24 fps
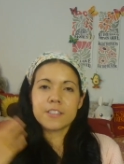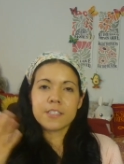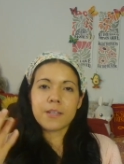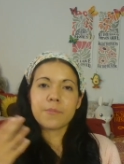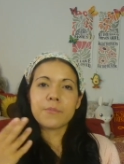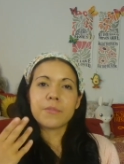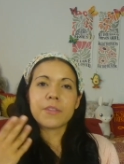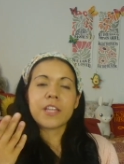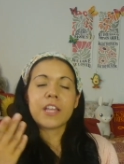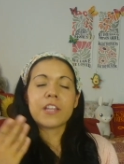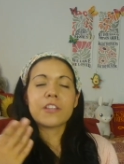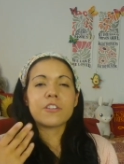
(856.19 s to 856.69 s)

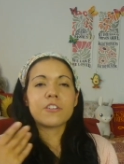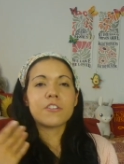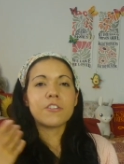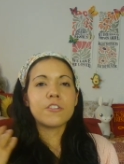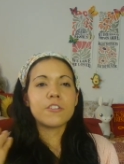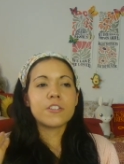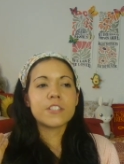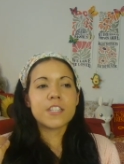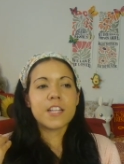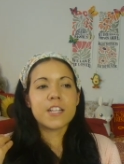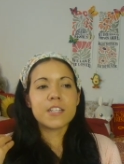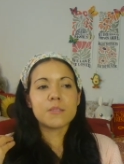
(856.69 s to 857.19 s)
something that the
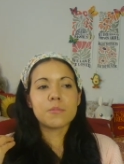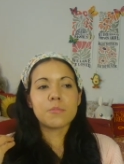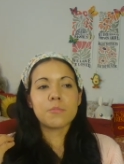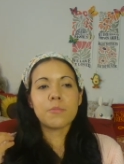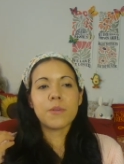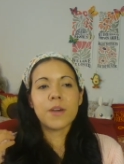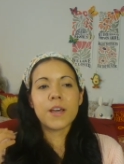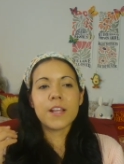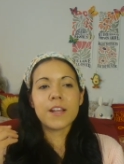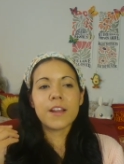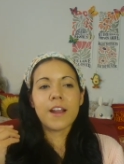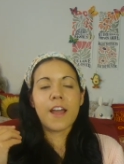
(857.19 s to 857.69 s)
Lord says,
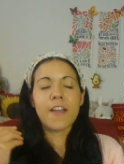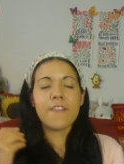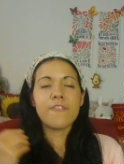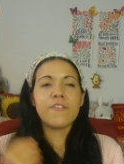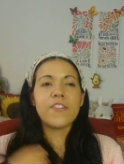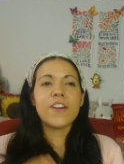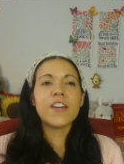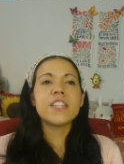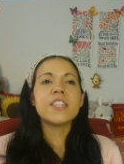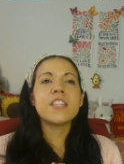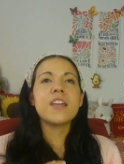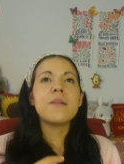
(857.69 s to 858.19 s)
when I
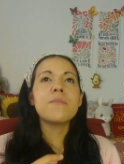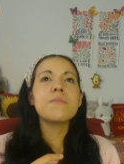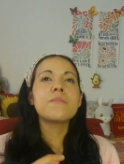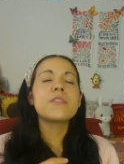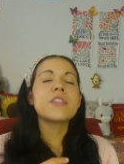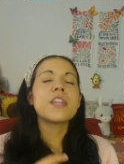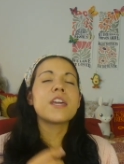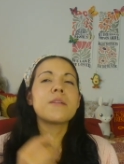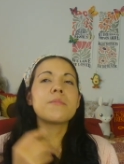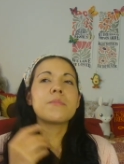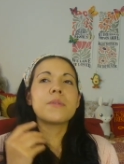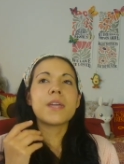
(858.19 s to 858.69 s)
fed them,
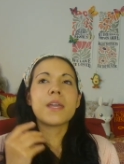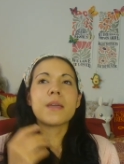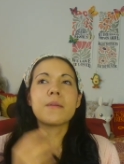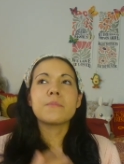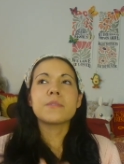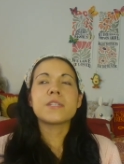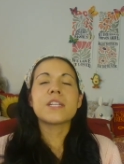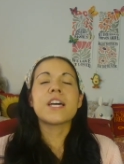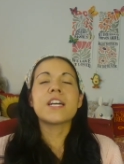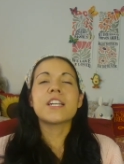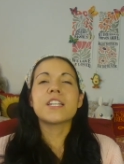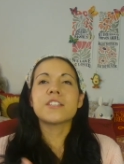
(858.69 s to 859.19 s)
they
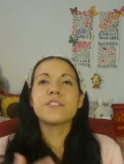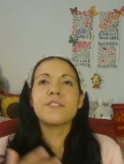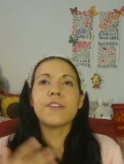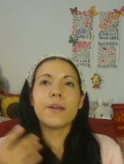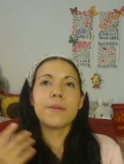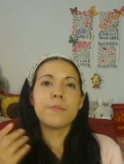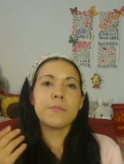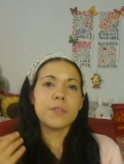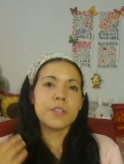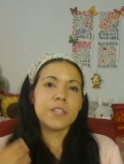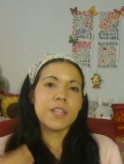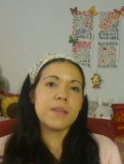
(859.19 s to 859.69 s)
became
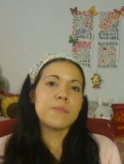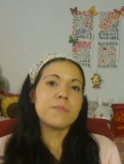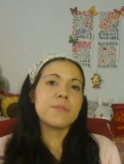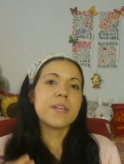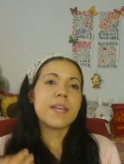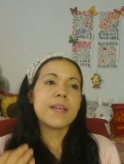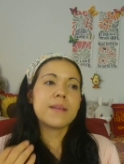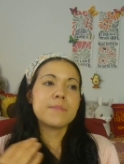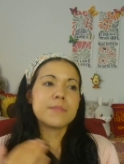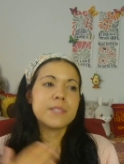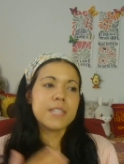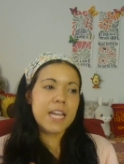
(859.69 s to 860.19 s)
satisfied. When they
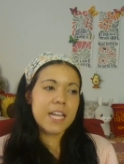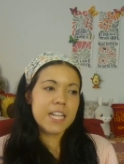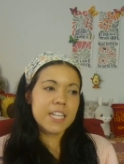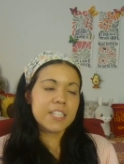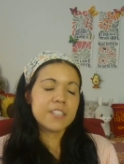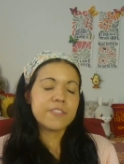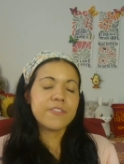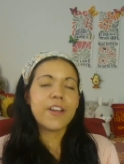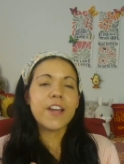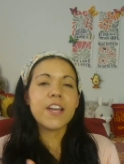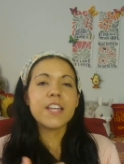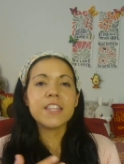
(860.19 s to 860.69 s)
became
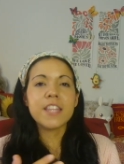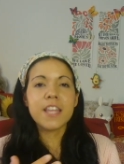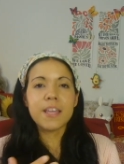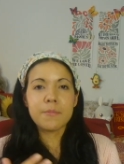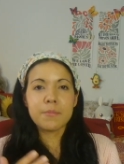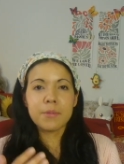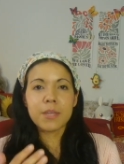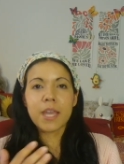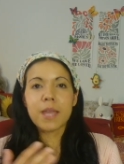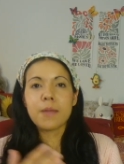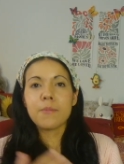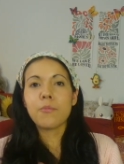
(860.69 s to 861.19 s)
satisfied,
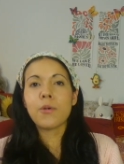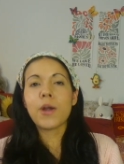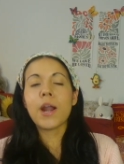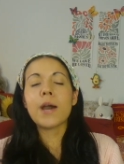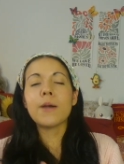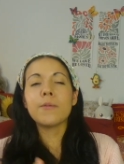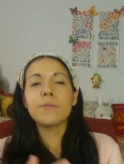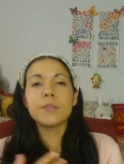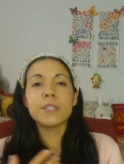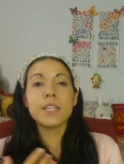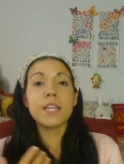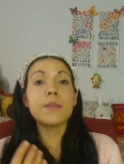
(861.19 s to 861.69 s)
they became
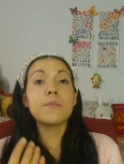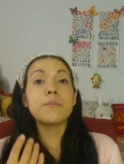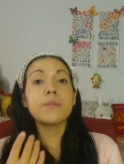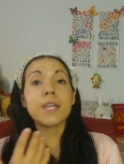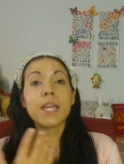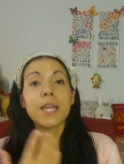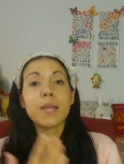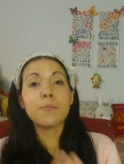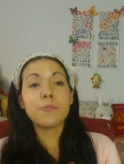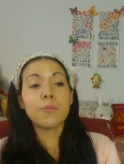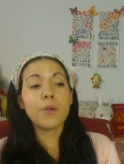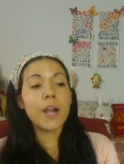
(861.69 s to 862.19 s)
proud. When they
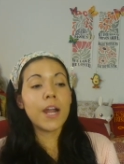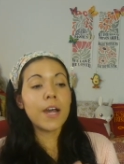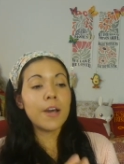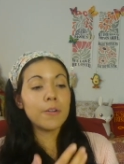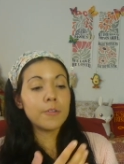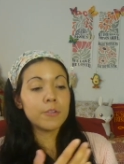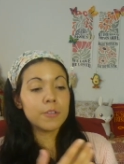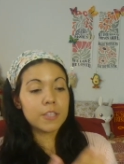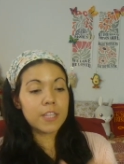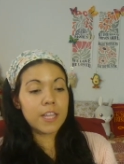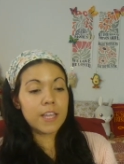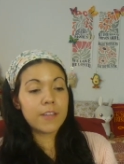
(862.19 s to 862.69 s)
became
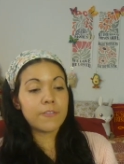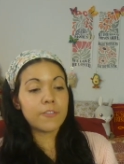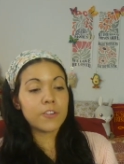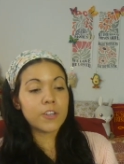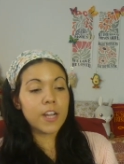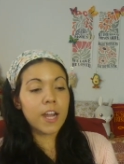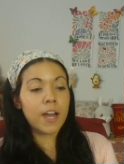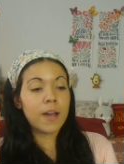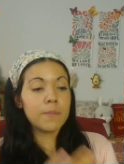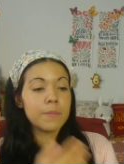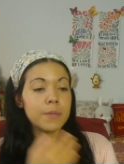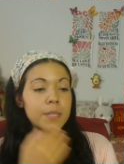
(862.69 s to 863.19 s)
proud, they
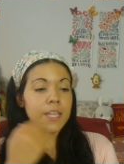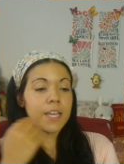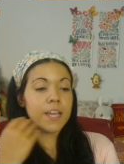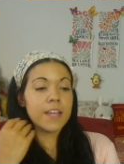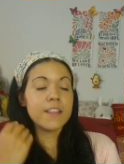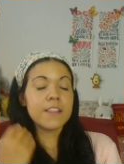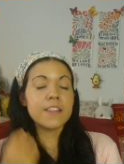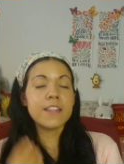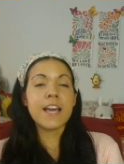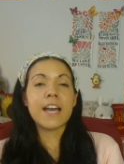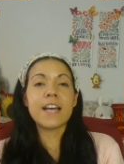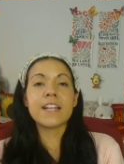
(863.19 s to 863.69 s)
forgot me.
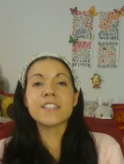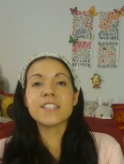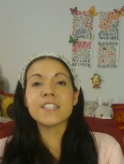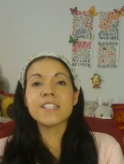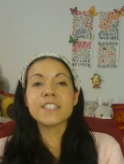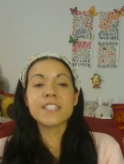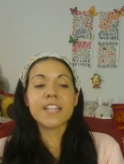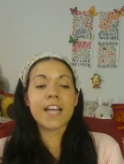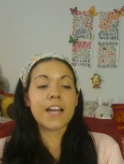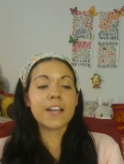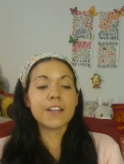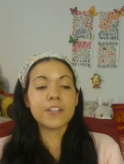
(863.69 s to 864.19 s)
And that's
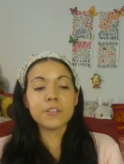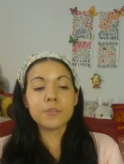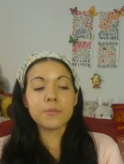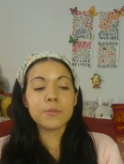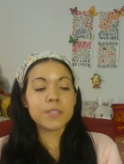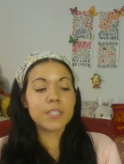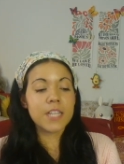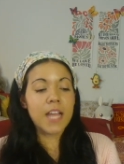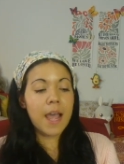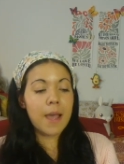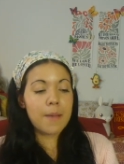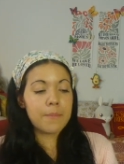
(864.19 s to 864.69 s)
exactly
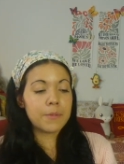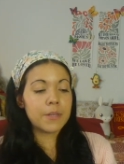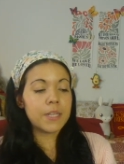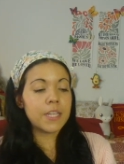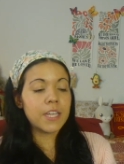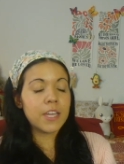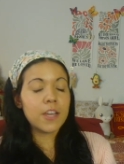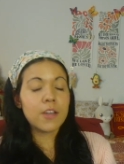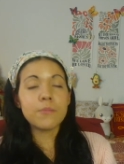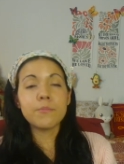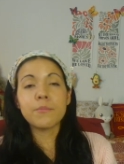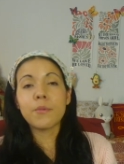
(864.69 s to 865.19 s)
what's
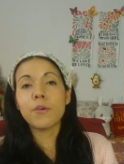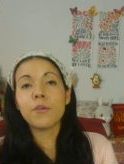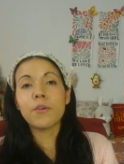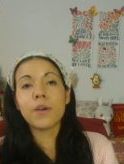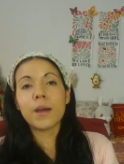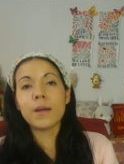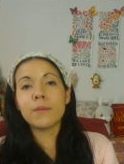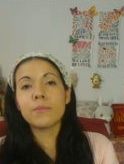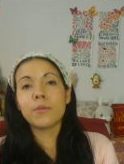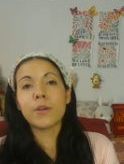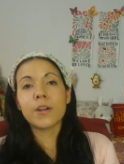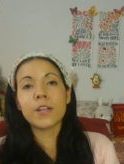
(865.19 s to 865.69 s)
happening in
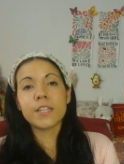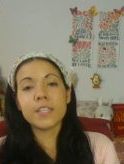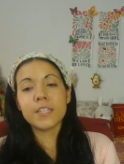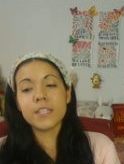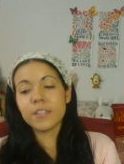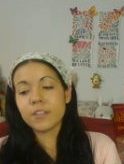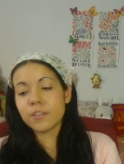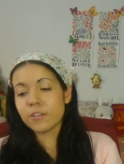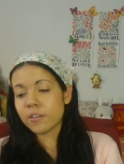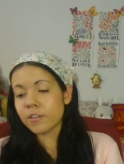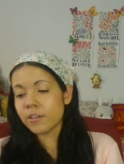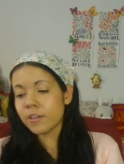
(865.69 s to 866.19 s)
Moab right
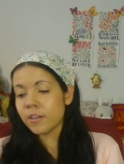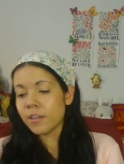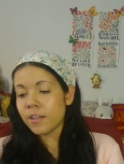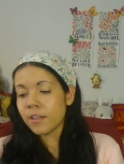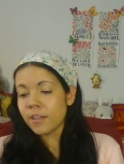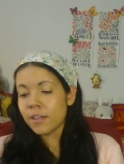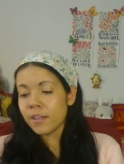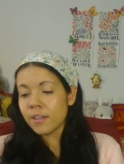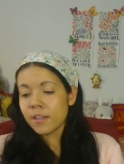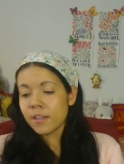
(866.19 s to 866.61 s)
here.